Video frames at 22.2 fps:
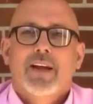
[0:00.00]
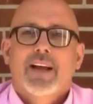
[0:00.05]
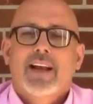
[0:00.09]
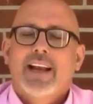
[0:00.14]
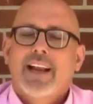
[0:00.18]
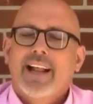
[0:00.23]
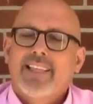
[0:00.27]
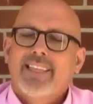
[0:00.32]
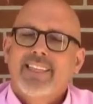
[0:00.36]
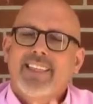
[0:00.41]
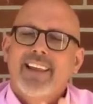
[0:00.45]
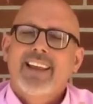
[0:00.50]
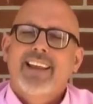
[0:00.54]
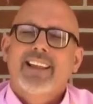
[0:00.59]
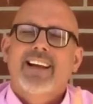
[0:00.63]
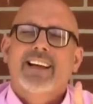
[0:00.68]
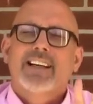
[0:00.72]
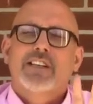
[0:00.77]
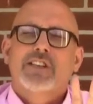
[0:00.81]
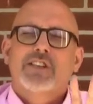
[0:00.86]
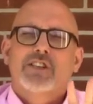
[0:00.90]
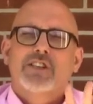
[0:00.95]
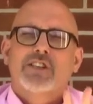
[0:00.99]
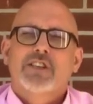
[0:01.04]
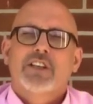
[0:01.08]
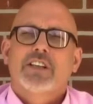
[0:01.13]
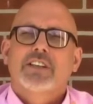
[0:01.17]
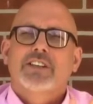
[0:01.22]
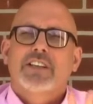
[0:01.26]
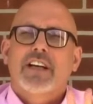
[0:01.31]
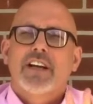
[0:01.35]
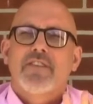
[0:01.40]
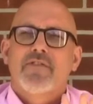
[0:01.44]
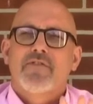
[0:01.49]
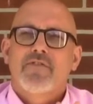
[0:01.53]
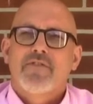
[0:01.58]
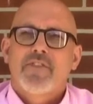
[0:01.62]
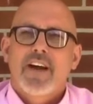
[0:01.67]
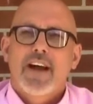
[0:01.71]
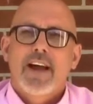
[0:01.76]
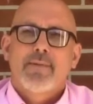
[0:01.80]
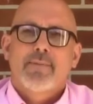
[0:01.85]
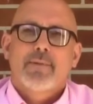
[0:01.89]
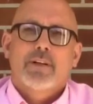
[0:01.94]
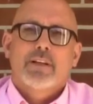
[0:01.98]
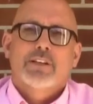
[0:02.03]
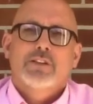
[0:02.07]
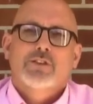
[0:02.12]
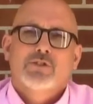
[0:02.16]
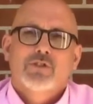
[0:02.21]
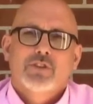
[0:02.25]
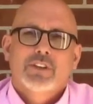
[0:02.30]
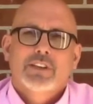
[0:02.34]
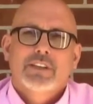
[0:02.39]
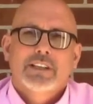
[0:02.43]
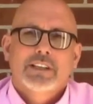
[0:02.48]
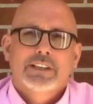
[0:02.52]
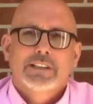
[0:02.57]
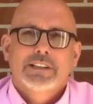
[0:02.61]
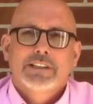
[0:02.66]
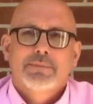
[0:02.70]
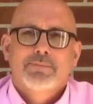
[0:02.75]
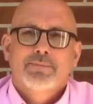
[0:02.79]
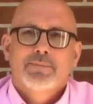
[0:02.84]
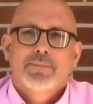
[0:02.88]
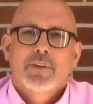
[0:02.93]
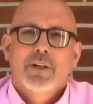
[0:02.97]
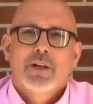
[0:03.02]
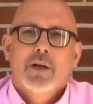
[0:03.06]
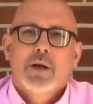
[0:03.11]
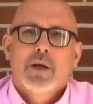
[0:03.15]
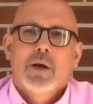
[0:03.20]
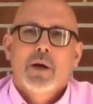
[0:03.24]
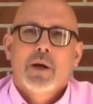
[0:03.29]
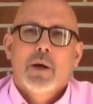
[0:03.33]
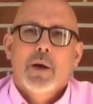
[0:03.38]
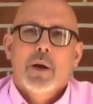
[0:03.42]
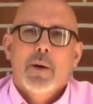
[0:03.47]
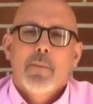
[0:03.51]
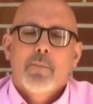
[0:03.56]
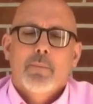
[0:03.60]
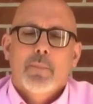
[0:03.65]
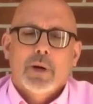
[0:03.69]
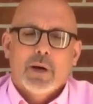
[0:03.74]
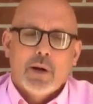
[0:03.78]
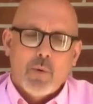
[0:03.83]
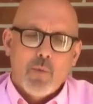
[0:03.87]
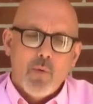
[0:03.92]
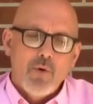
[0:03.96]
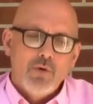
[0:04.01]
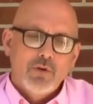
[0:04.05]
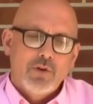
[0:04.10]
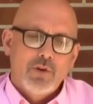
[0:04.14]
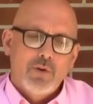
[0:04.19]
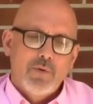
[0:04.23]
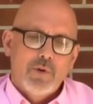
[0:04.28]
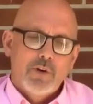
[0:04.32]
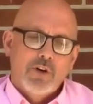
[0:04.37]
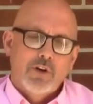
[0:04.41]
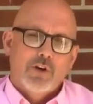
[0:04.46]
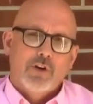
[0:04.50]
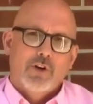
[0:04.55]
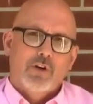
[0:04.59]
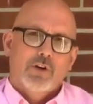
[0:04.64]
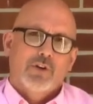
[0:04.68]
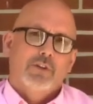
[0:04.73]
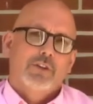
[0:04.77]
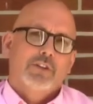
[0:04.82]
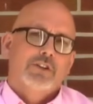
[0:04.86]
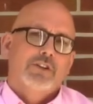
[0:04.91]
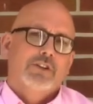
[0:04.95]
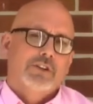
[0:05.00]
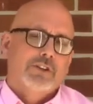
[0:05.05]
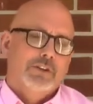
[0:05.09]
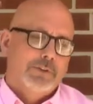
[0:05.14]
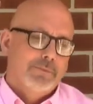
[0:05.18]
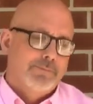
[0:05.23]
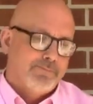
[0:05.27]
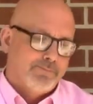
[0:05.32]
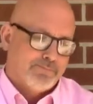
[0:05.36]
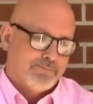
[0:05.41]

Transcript: And I think that is such a fabulous tradition. But I want to encourage you,